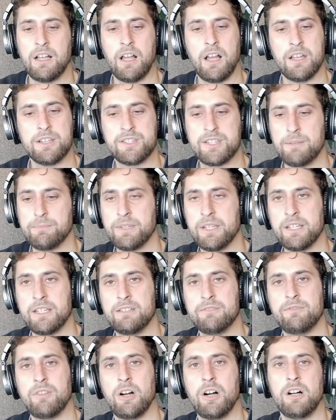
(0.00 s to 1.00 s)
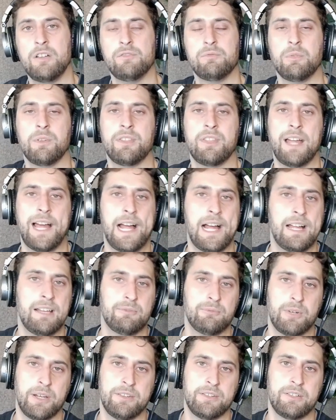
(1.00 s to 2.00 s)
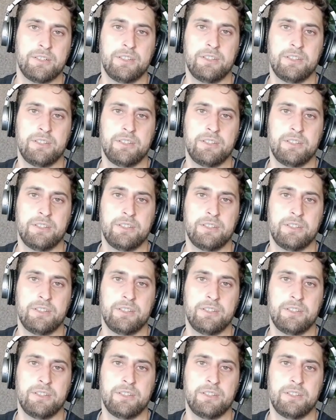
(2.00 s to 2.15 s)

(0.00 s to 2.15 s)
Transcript: something involved with that, whether,